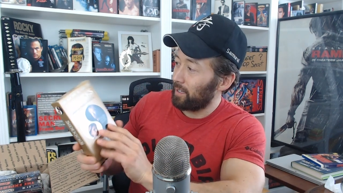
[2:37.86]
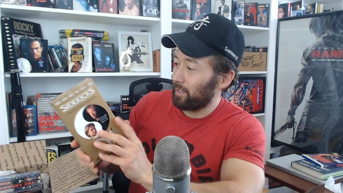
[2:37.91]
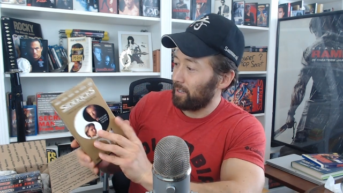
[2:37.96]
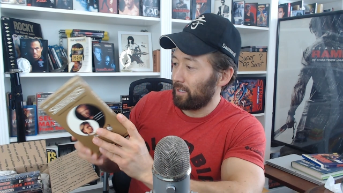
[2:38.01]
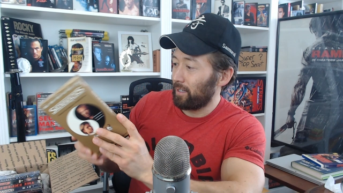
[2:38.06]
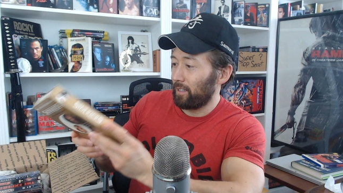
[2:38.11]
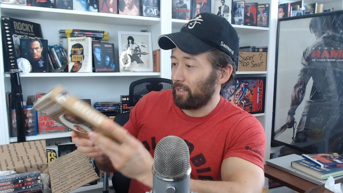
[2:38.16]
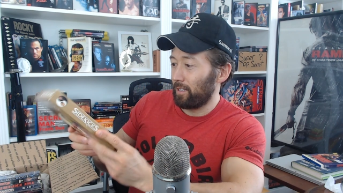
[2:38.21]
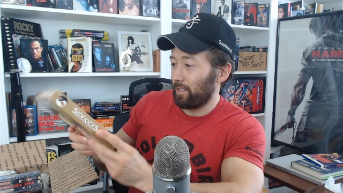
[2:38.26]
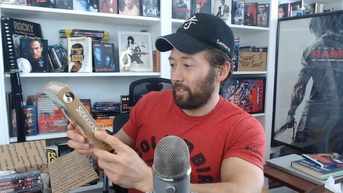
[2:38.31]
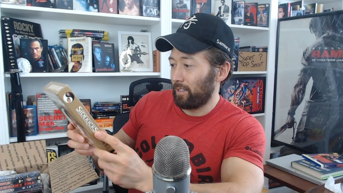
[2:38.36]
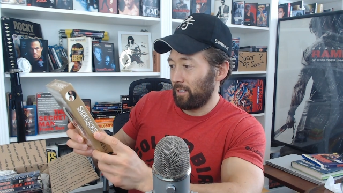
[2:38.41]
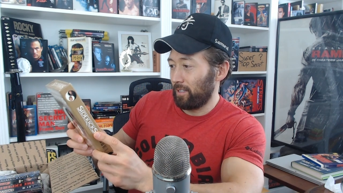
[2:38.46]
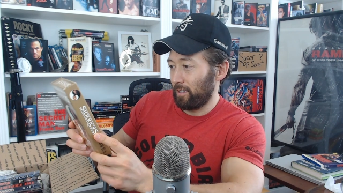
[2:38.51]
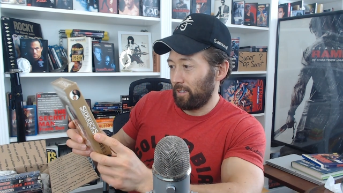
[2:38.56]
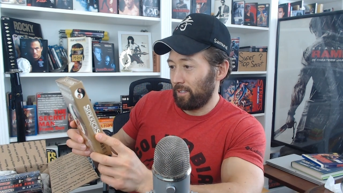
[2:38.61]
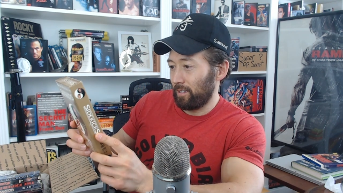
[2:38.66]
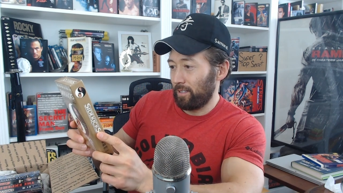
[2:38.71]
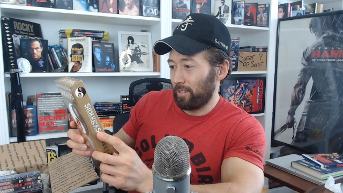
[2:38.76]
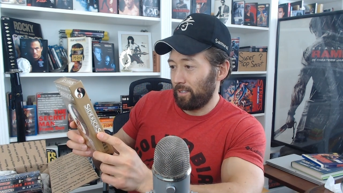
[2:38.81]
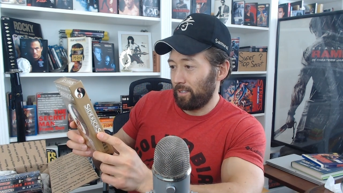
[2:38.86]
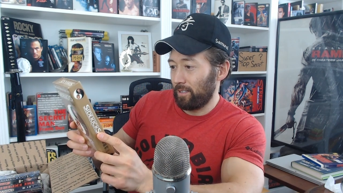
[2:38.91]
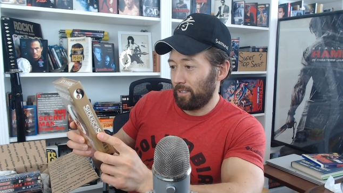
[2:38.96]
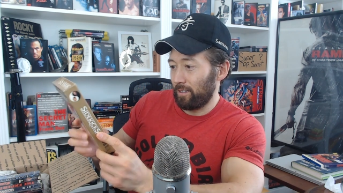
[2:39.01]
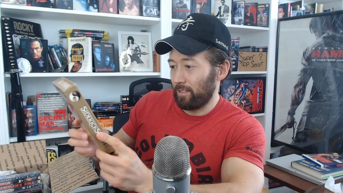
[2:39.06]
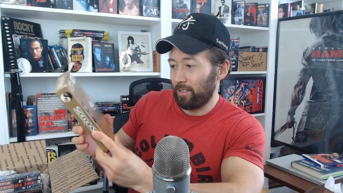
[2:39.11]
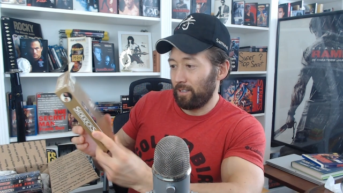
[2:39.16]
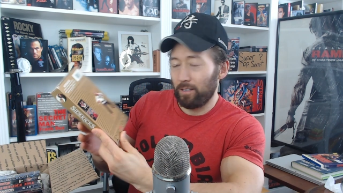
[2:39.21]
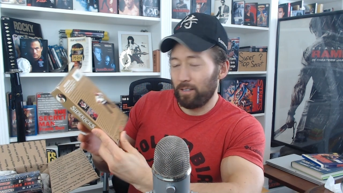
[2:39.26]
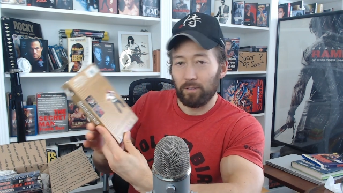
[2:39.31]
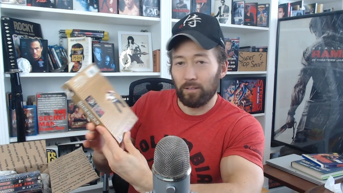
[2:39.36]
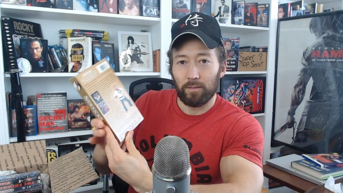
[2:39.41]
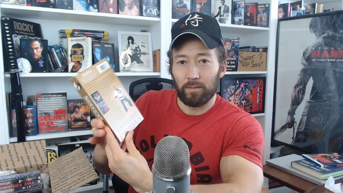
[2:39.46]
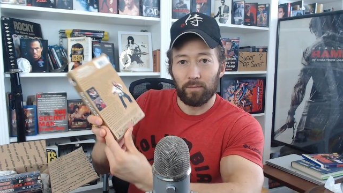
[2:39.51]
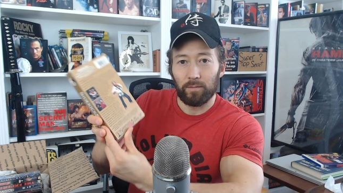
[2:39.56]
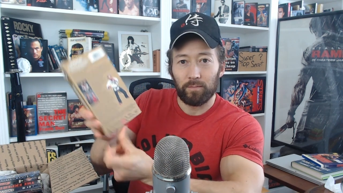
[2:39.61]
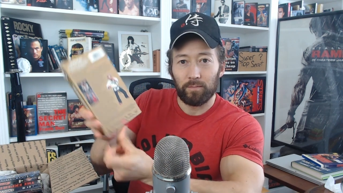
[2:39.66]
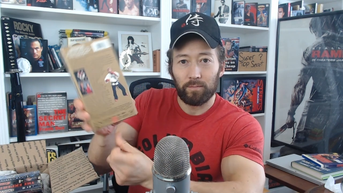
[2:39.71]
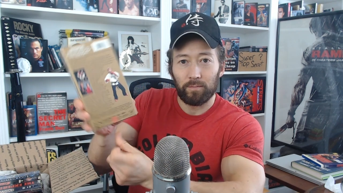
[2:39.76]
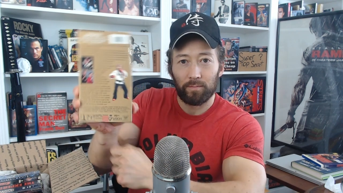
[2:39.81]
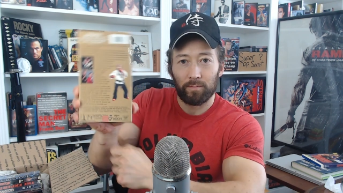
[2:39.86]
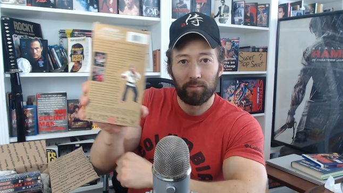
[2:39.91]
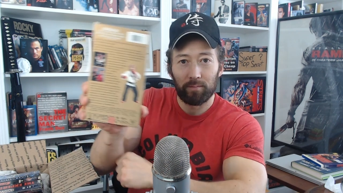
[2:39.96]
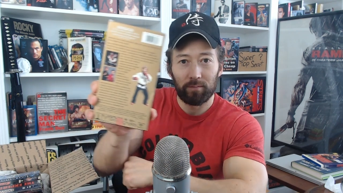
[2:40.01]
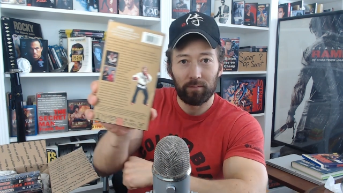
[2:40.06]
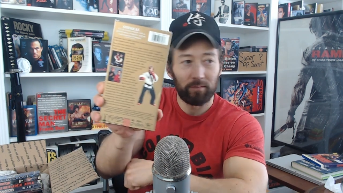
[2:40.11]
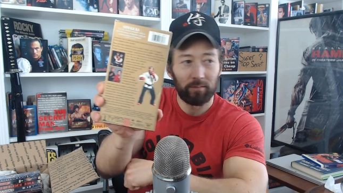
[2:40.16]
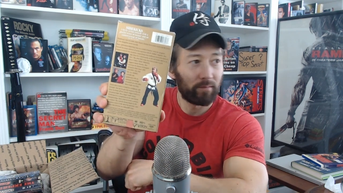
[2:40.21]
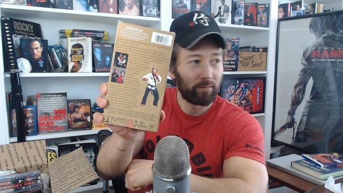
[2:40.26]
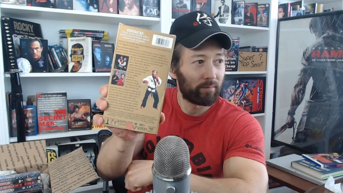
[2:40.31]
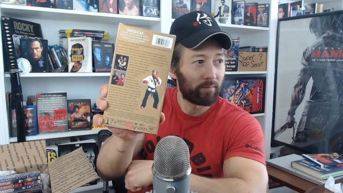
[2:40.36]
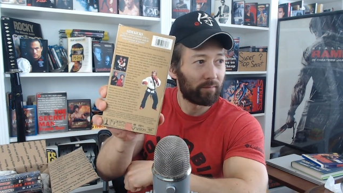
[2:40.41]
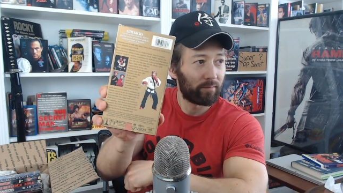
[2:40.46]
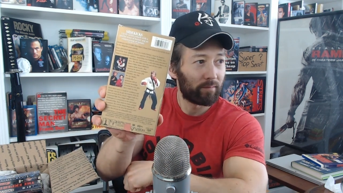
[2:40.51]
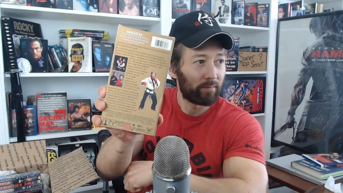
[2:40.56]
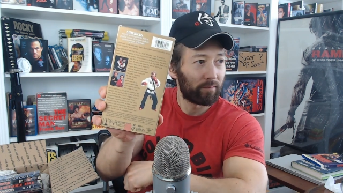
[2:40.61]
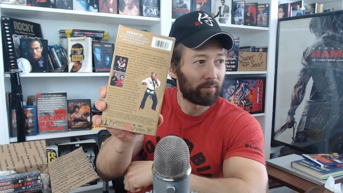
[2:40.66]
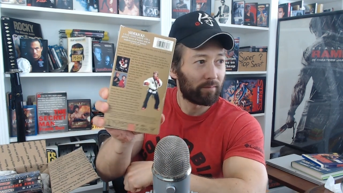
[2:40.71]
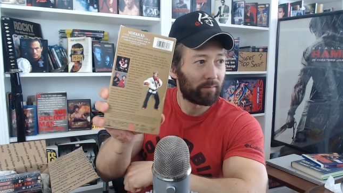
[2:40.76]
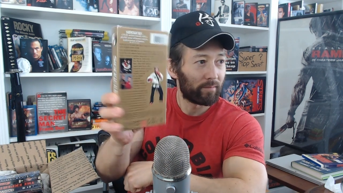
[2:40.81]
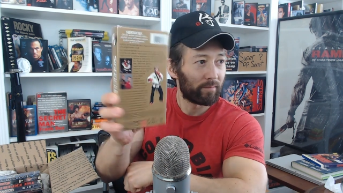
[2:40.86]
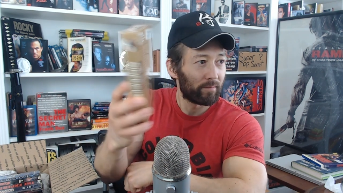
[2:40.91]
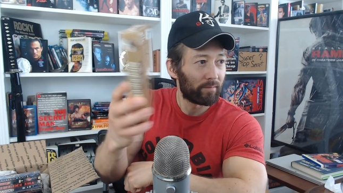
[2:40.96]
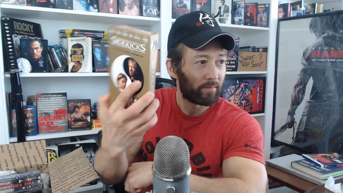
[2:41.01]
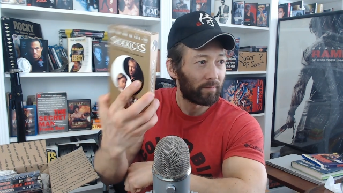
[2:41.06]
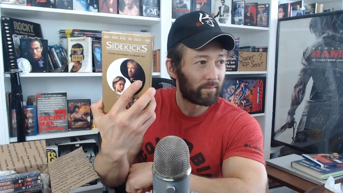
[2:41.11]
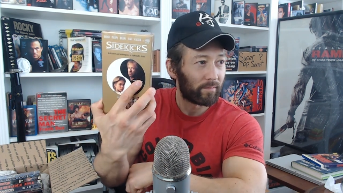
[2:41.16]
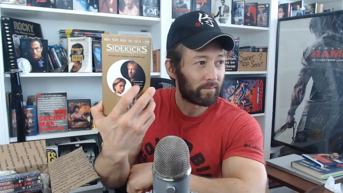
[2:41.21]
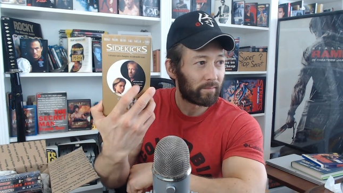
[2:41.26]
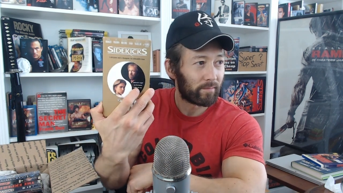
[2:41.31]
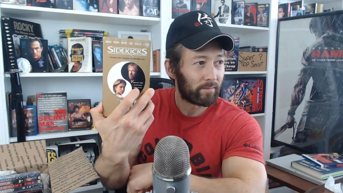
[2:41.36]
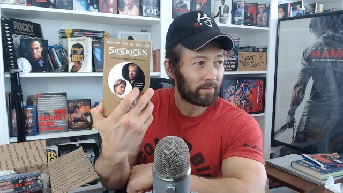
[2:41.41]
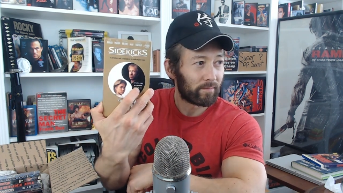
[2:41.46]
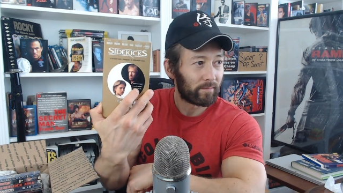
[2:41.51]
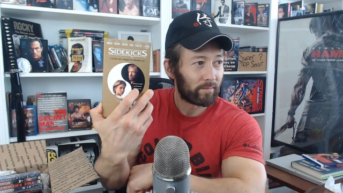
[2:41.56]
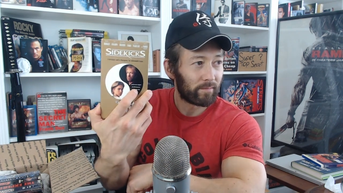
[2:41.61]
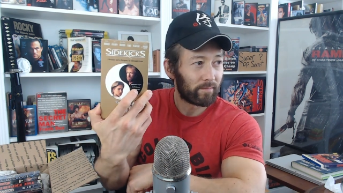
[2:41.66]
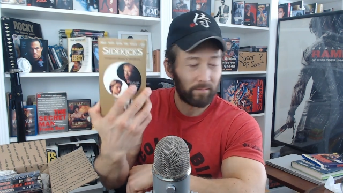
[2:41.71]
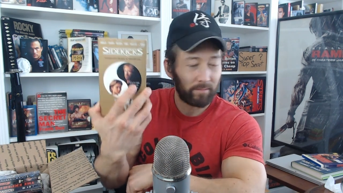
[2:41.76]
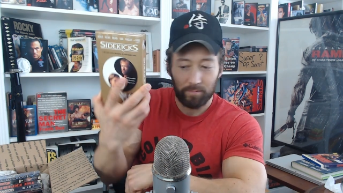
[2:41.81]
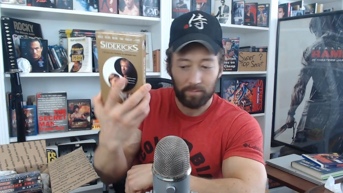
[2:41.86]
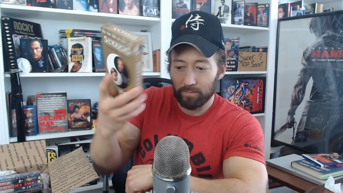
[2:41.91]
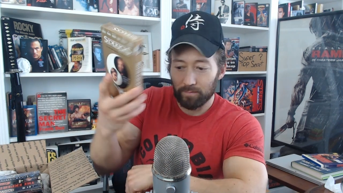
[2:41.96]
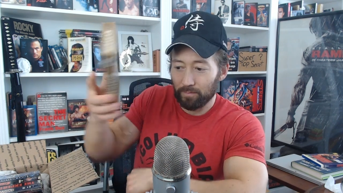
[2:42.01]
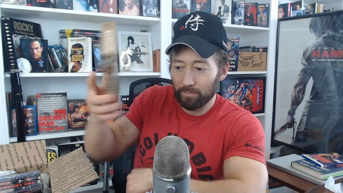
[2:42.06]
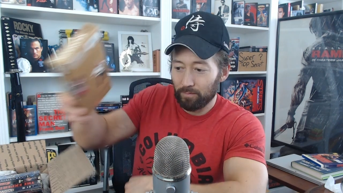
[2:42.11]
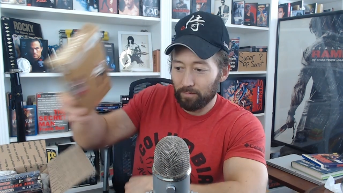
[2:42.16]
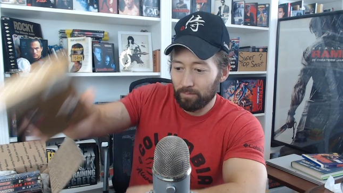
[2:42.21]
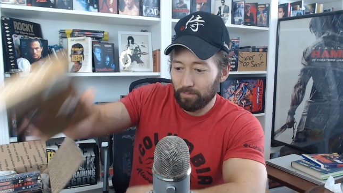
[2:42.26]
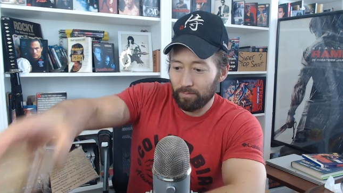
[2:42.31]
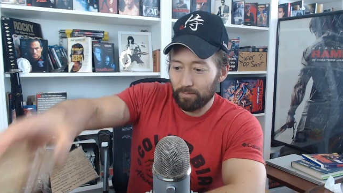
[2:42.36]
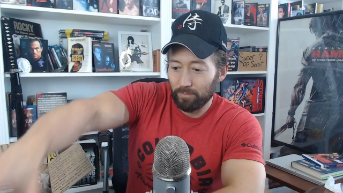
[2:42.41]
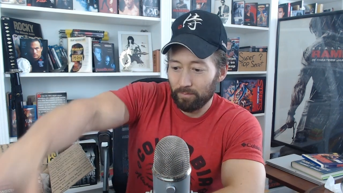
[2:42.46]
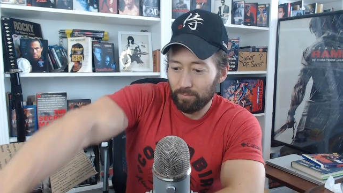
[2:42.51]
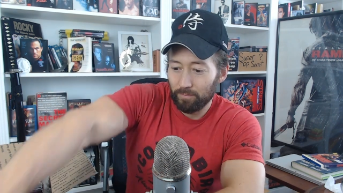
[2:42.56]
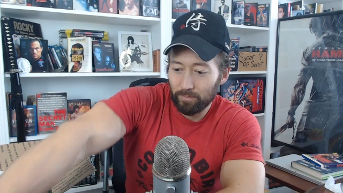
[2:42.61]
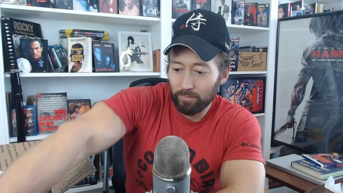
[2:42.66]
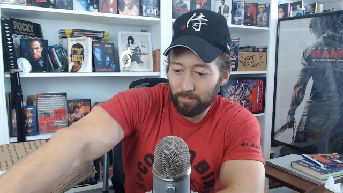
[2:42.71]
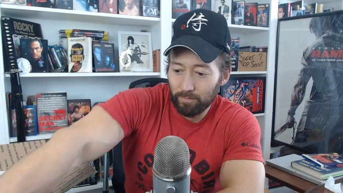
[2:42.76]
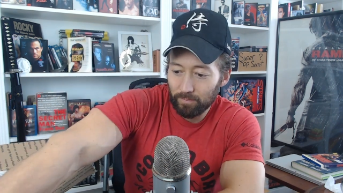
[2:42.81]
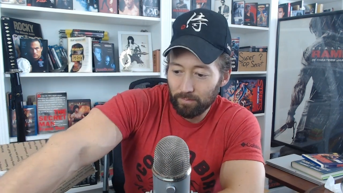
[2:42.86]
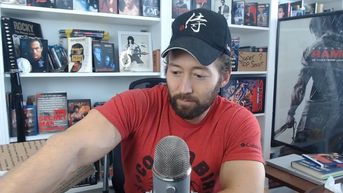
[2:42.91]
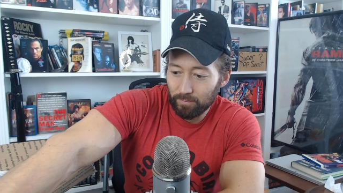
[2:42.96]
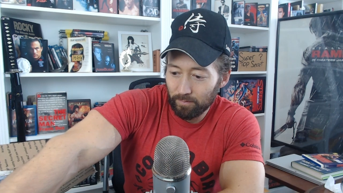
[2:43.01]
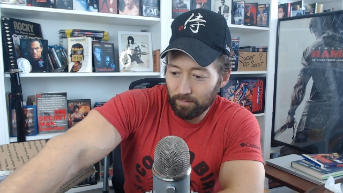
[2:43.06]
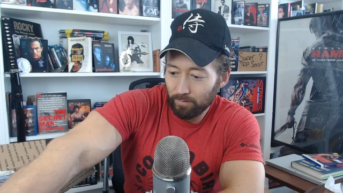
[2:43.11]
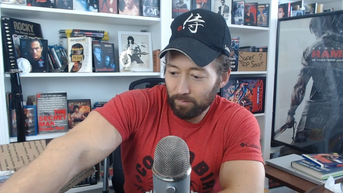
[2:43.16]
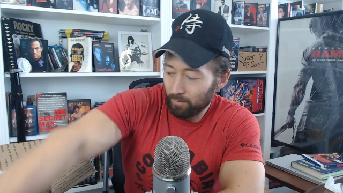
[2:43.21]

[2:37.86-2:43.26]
(silence)